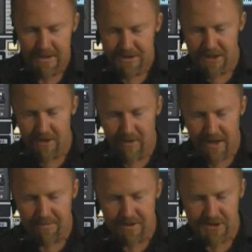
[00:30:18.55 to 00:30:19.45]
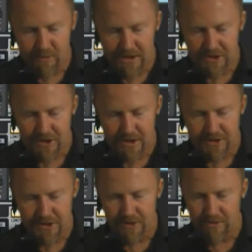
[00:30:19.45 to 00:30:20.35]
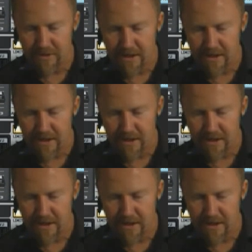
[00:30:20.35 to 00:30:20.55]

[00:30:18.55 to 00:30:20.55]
So I'm going to switch to.